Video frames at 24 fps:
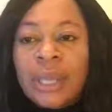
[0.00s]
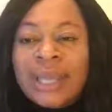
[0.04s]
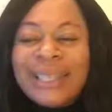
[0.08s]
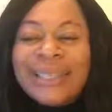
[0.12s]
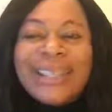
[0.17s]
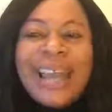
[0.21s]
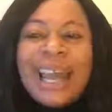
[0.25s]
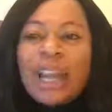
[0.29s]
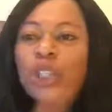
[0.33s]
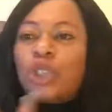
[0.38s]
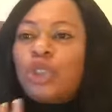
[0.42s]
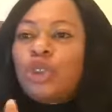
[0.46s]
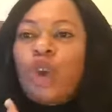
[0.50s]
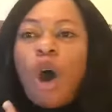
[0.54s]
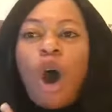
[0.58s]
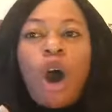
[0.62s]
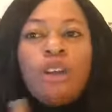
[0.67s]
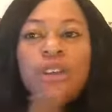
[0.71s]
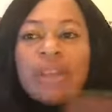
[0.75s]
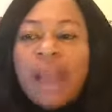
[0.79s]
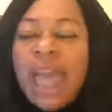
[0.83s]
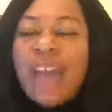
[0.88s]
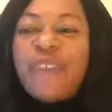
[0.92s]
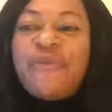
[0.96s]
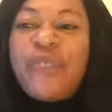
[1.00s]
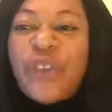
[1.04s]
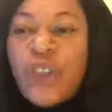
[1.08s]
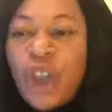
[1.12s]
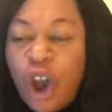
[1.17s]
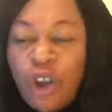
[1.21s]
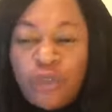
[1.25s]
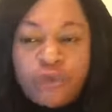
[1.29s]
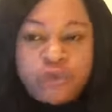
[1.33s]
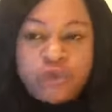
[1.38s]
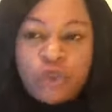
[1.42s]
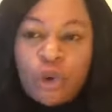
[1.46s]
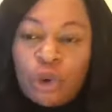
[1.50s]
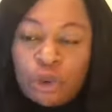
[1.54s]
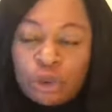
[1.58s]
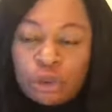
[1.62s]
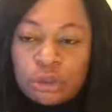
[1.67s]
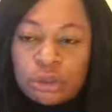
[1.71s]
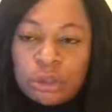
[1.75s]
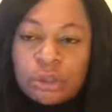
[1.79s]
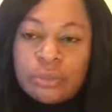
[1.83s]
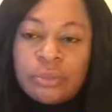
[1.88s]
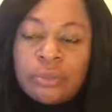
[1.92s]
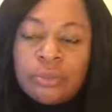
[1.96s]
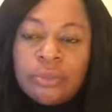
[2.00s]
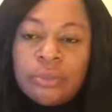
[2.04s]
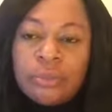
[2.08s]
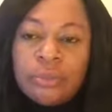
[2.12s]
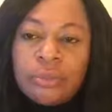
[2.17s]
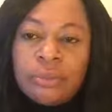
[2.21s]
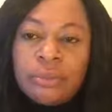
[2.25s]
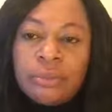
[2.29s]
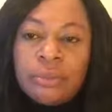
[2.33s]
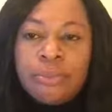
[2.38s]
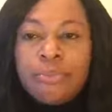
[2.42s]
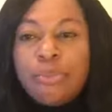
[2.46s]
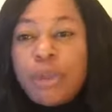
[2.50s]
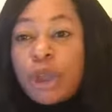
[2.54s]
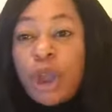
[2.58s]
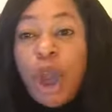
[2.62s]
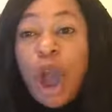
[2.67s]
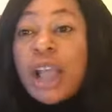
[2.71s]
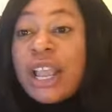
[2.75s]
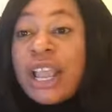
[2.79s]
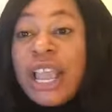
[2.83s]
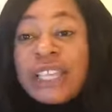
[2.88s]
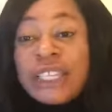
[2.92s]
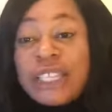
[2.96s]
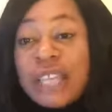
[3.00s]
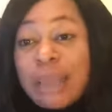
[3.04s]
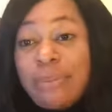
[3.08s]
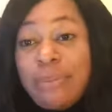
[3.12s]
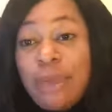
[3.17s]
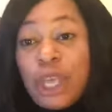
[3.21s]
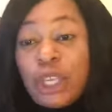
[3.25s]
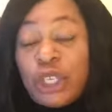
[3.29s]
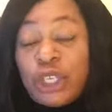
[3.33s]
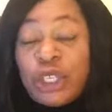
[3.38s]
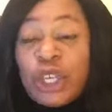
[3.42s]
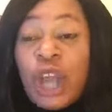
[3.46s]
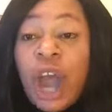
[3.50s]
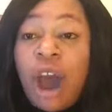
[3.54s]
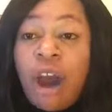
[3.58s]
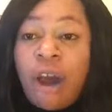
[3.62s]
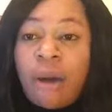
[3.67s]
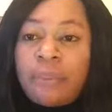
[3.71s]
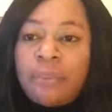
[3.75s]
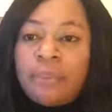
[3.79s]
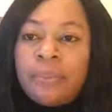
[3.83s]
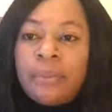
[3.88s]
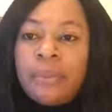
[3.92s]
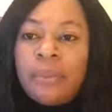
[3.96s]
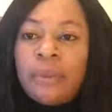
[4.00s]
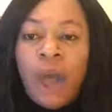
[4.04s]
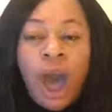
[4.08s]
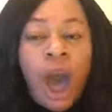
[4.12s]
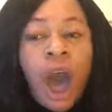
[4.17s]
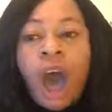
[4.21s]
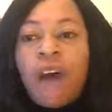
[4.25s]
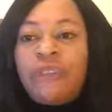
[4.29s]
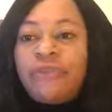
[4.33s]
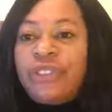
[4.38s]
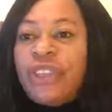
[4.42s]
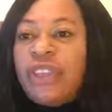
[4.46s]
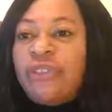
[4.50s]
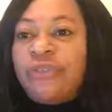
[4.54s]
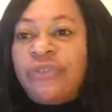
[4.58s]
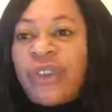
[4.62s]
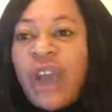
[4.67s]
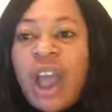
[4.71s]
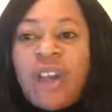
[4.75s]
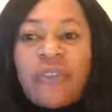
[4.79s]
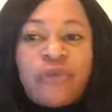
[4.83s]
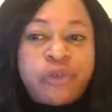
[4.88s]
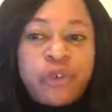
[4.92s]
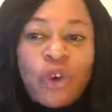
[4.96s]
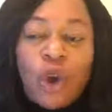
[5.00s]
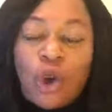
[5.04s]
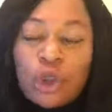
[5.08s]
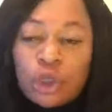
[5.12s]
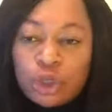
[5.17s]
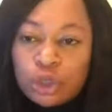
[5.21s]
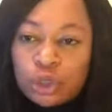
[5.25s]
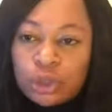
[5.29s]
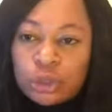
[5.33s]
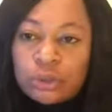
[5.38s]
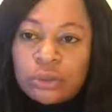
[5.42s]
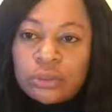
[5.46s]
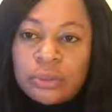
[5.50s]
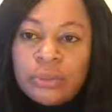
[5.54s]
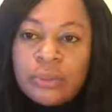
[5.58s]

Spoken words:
There is no name for your fruit. Because it's a mixture of different fruits.